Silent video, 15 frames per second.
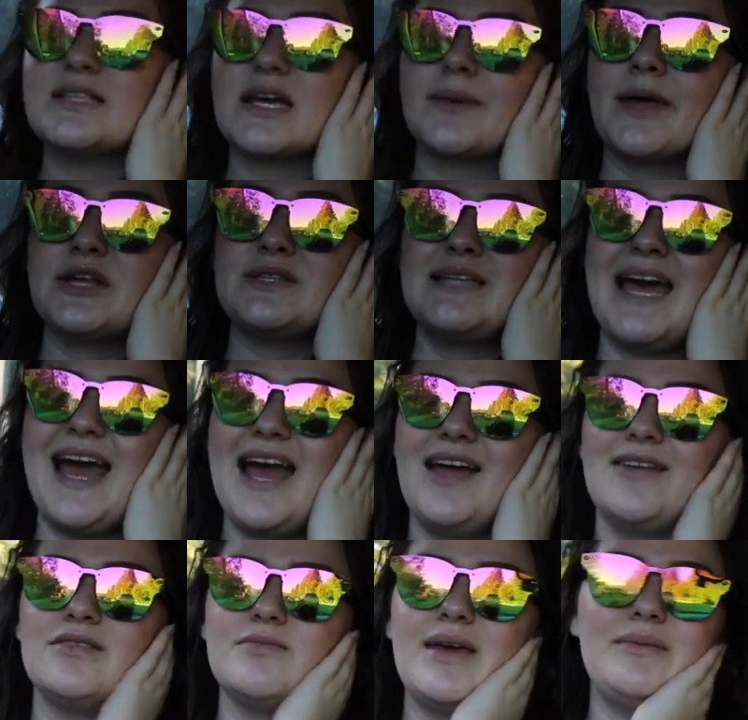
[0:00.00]
take about
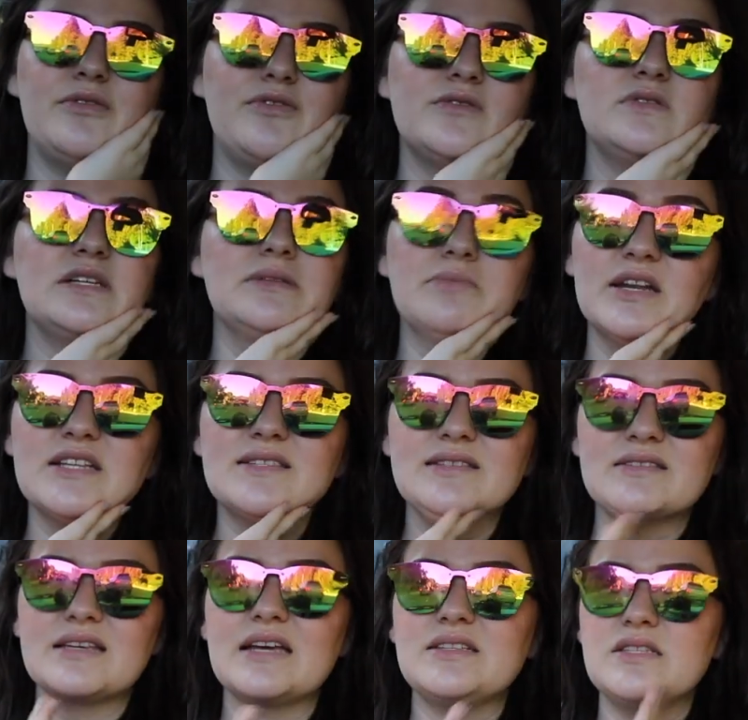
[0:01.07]
10, maybe 15 minutes
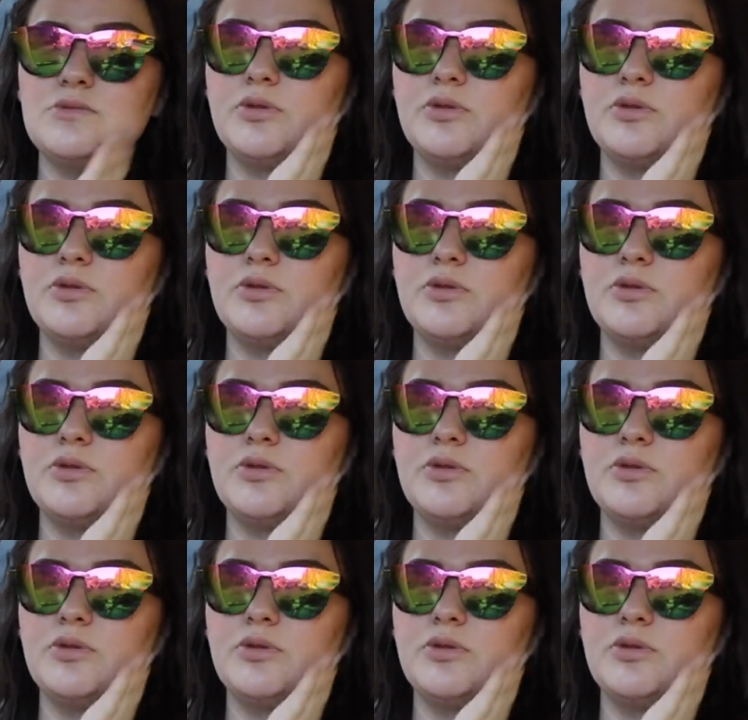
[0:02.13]
to get to the